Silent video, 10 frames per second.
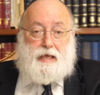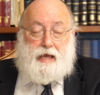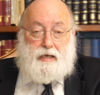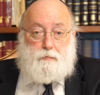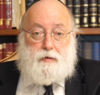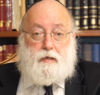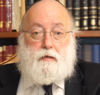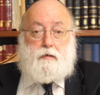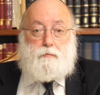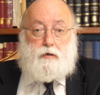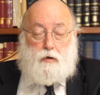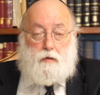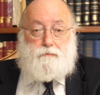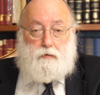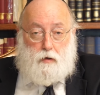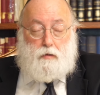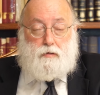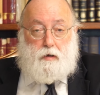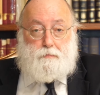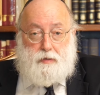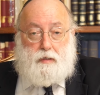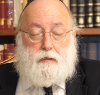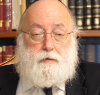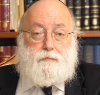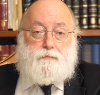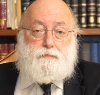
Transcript: the enemy Mikol Vakol completely.